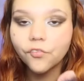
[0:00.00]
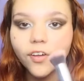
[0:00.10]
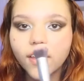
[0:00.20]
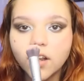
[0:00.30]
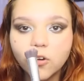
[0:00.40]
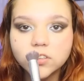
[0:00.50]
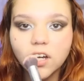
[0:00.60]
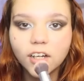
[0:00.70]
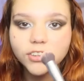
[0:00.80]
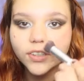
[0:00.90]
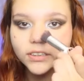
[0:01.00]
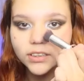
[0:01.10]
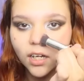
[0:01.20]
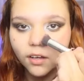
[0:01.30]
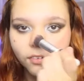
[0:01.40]
For the nose contour,
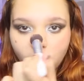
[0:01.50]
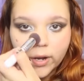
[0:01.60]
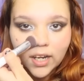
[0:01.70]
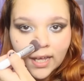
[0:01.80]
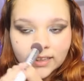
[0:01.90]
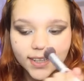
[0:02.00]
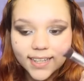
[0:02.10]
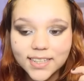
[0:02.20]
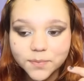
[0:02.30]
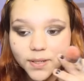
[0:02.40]
instead of going like this,